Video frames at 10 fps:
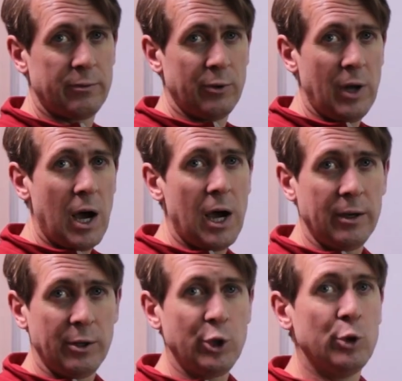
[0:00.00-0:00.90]
for
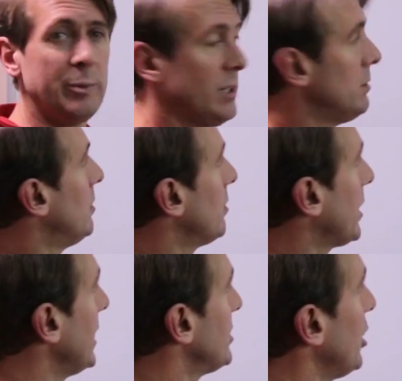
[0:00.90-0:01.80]
non-human.
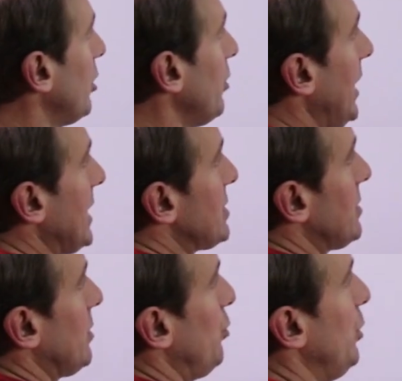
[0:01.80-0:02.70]
Okay, so
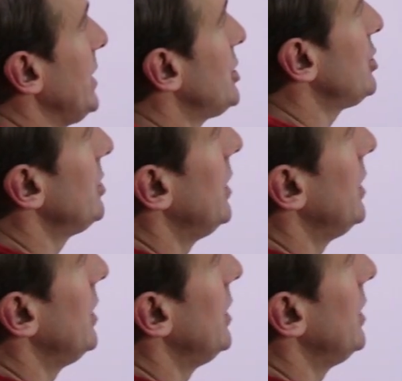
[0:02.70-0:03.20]
that's rich.